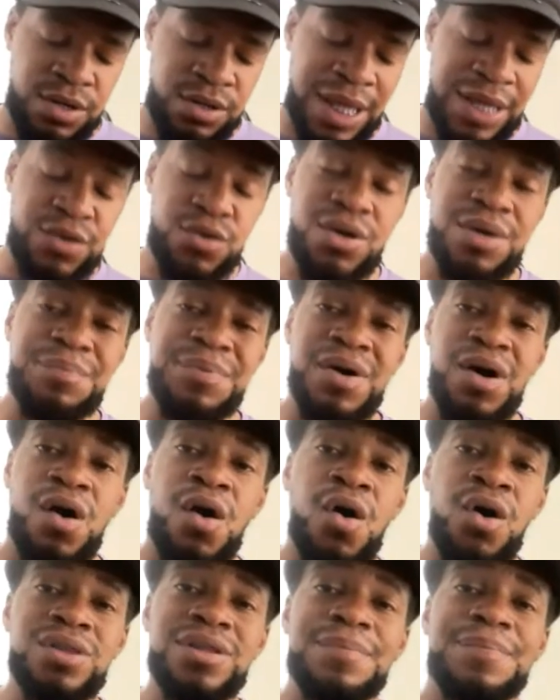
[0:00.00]
Like you can put
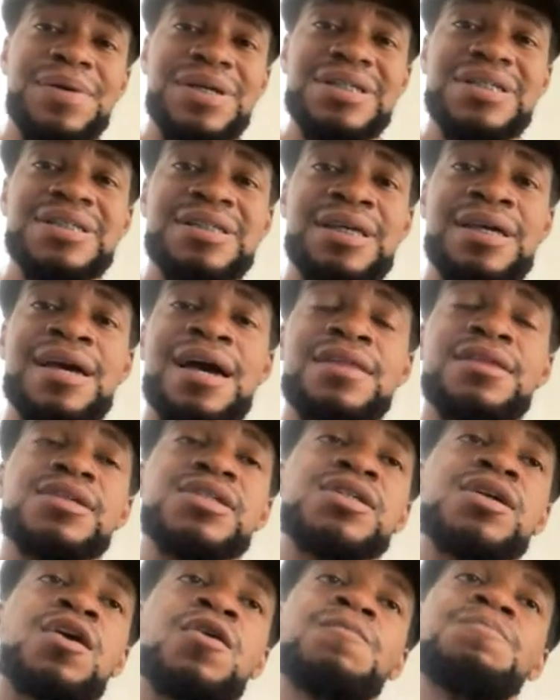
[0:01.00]
all the pieces together.
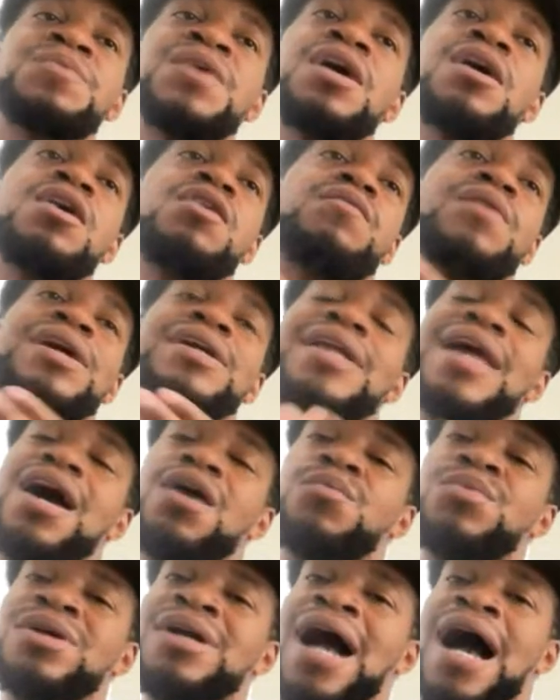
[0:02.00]
So right
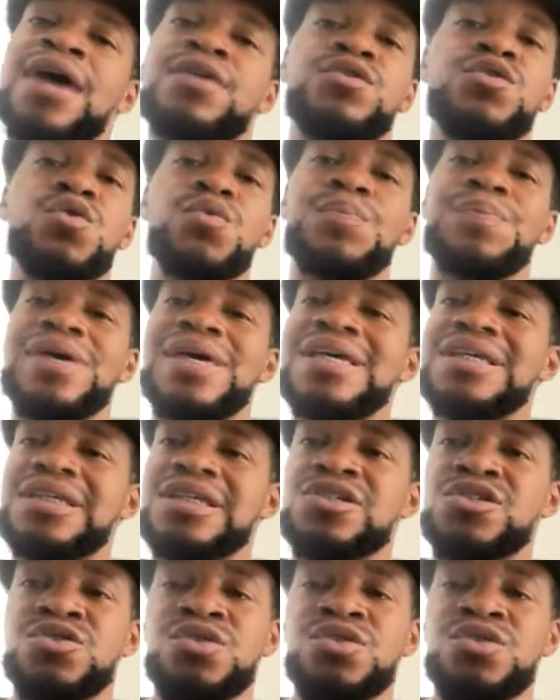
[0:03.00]
now we got new pieces.